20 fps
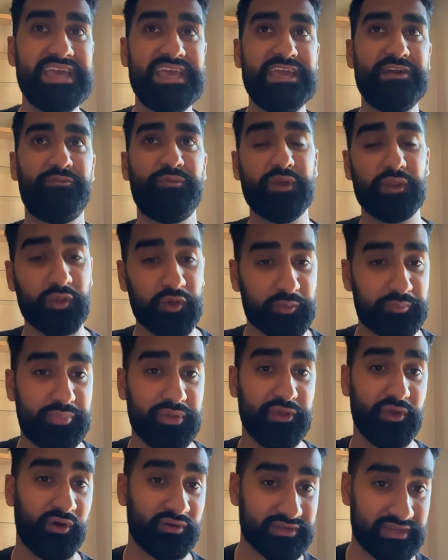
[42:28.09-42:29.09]
If we look
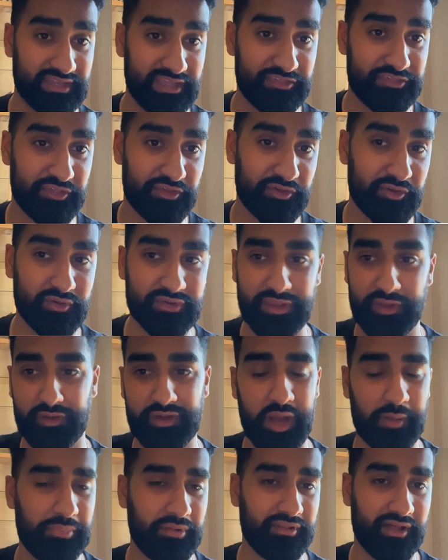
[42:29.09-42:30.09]
beyond litho, a
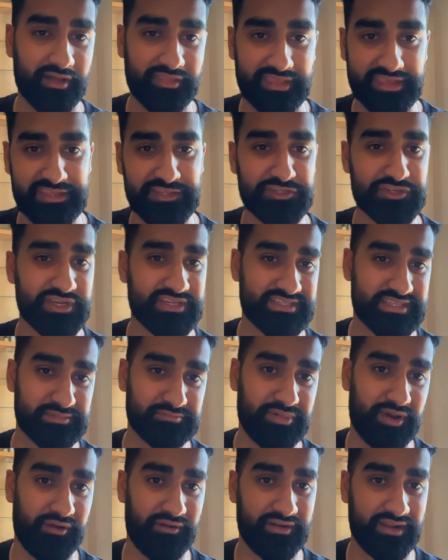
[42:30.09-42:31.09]
couple other
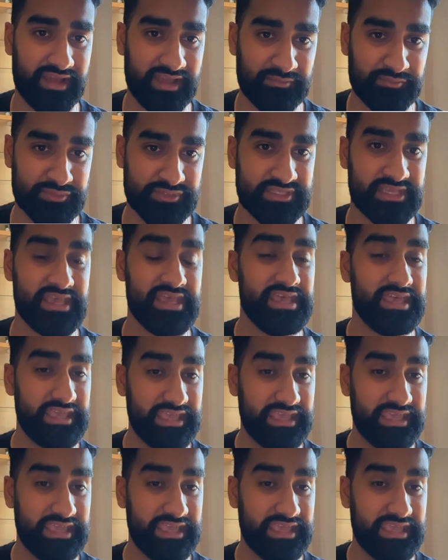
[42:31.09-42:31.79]
interesting paradigms